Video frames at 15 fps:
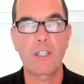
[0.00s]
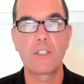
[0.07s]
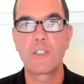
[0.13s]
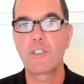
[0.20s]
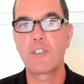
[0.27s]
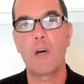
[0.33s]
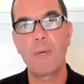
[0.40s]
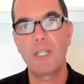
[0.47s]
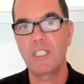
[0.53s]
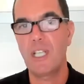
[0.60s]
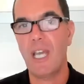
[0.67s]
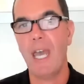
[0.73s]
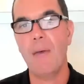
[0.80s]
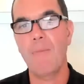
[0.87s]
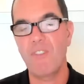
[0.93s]
There's so
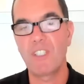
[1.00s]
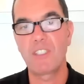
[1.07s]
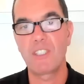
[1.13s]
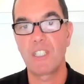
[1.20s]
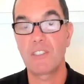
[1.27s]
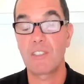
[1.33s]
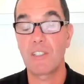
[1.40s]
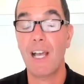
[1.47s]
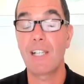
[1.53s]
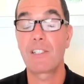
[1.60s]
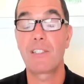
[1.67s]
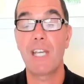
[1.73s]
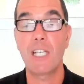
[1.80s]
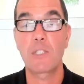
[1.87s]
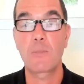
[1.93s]
much emphasis
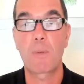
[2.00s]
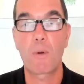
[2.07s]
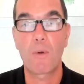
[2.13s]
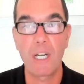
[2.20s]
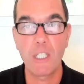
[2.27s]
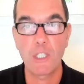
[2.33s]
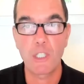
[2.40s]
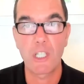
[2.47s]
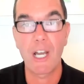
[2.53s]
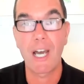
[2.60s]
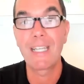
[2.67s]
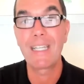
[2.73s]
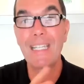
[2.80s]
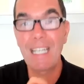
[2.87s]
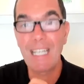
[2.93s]
/ desperation
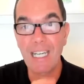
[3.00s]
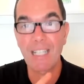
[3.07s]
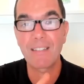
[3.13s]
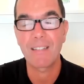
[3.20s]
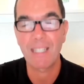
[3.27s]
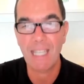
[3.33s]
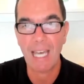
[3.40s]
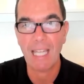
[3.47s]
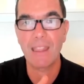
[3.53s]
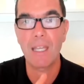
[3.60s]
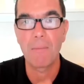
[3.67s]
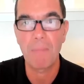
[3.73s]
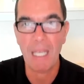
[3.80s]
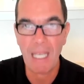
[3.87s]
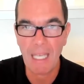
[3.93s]
on needing to get
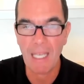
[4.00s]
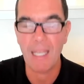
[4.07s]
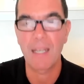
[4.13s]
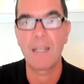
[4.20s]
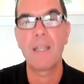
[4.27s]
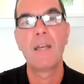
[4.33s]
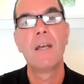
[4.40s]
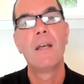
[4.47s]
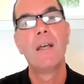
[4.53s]
them in